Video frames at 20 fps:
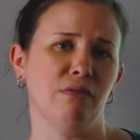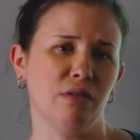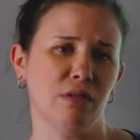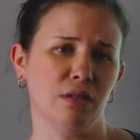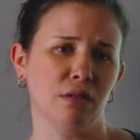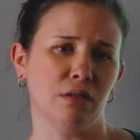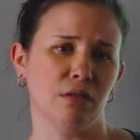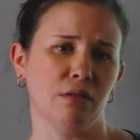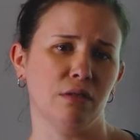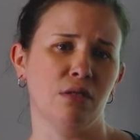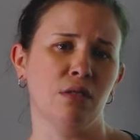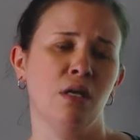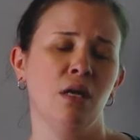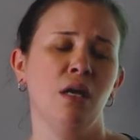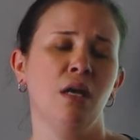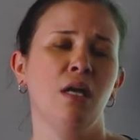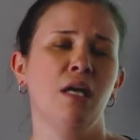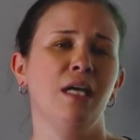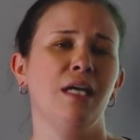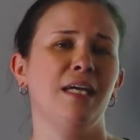figures
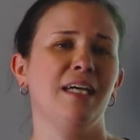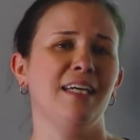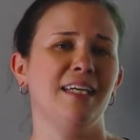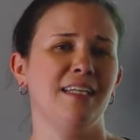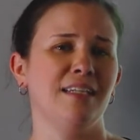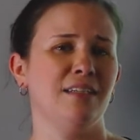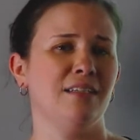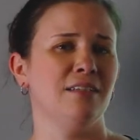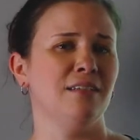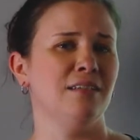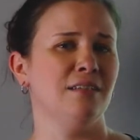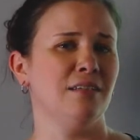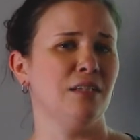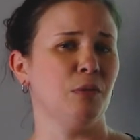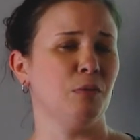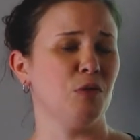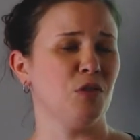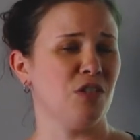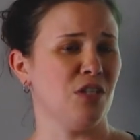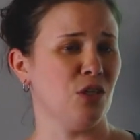in
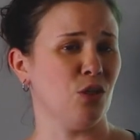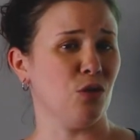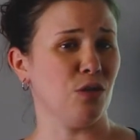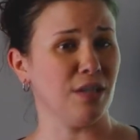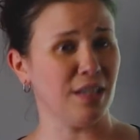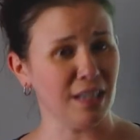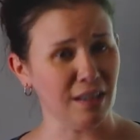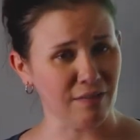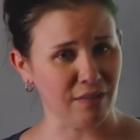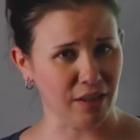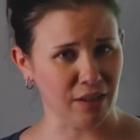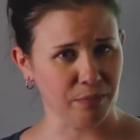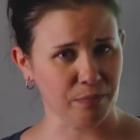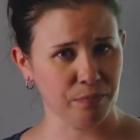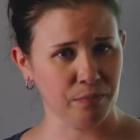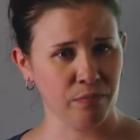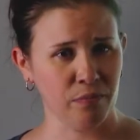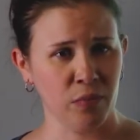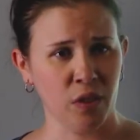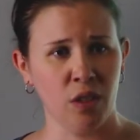numbers that you're given?
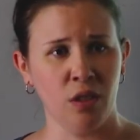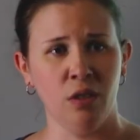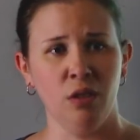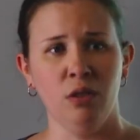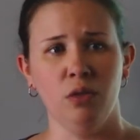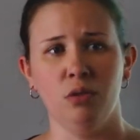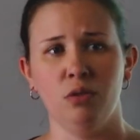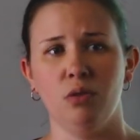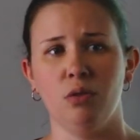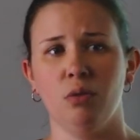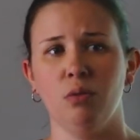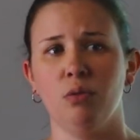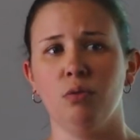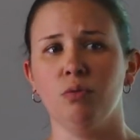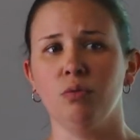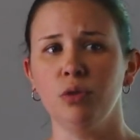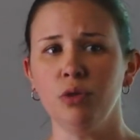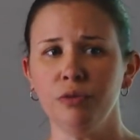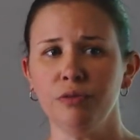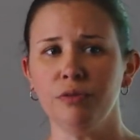So the
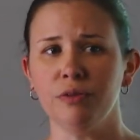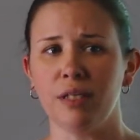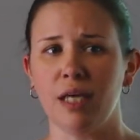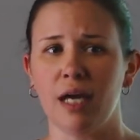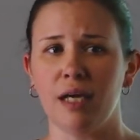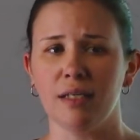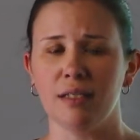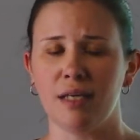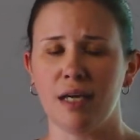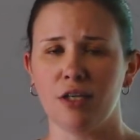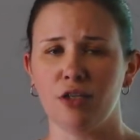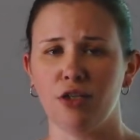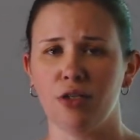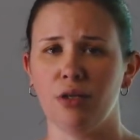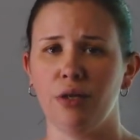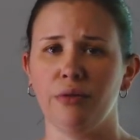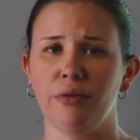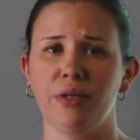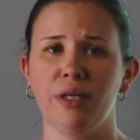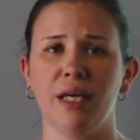rule for that is actually
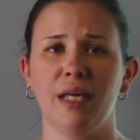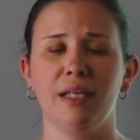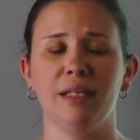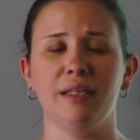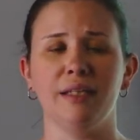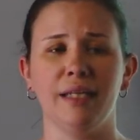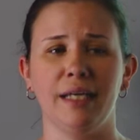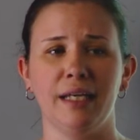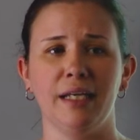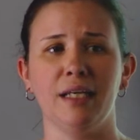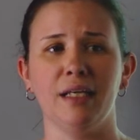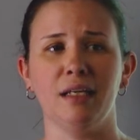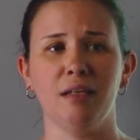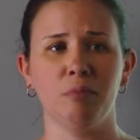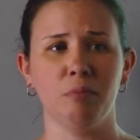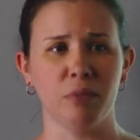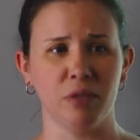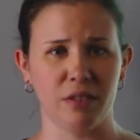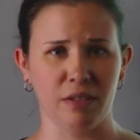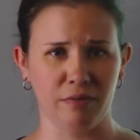called the
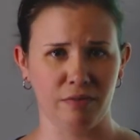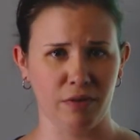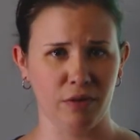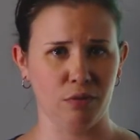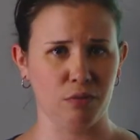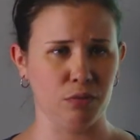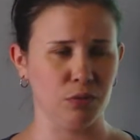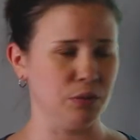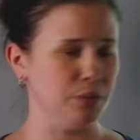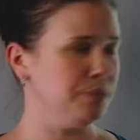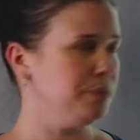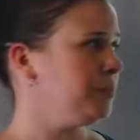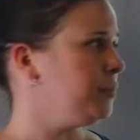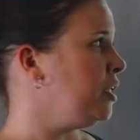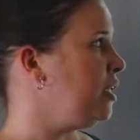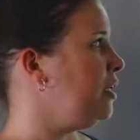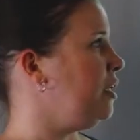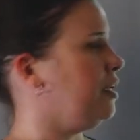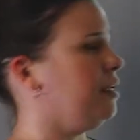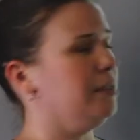Atlantic-Pacific rule.
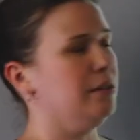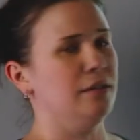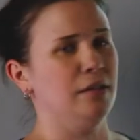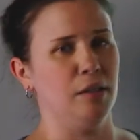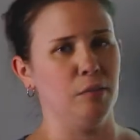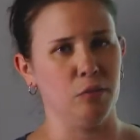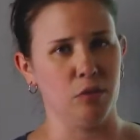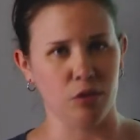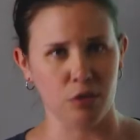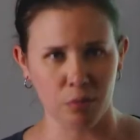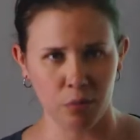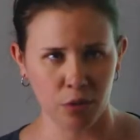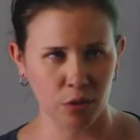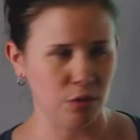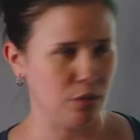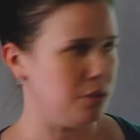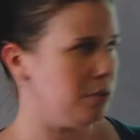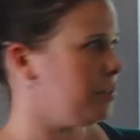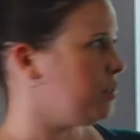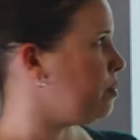And I'm assuming you
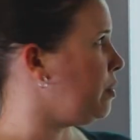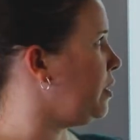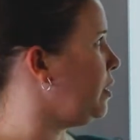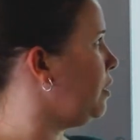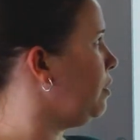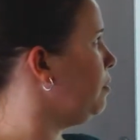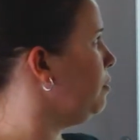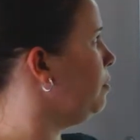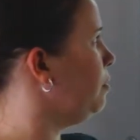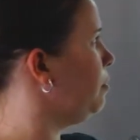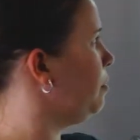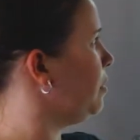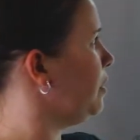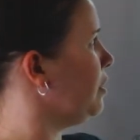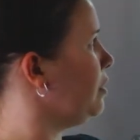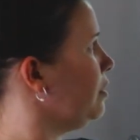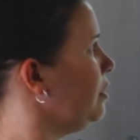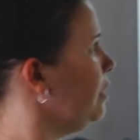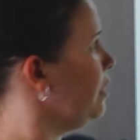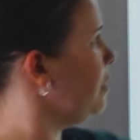know this by now, but
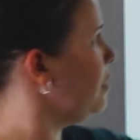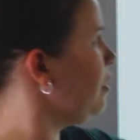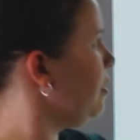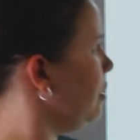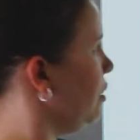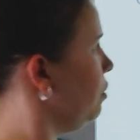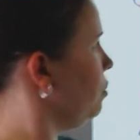the Atlantic